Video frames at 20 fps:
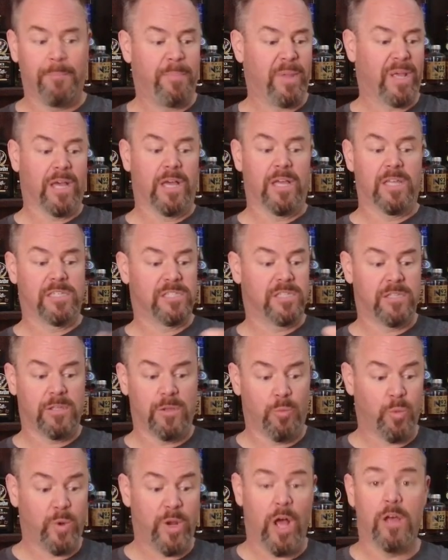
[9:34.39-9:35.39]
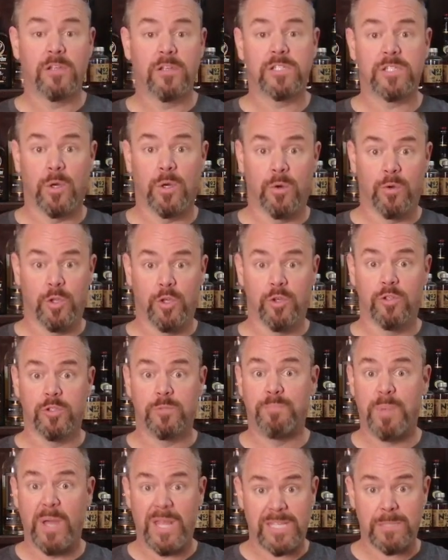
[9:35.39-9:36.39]
because we also use
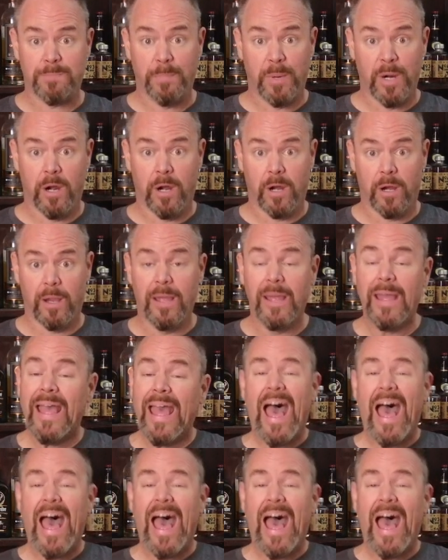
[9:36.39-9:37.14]
Pittsburgh.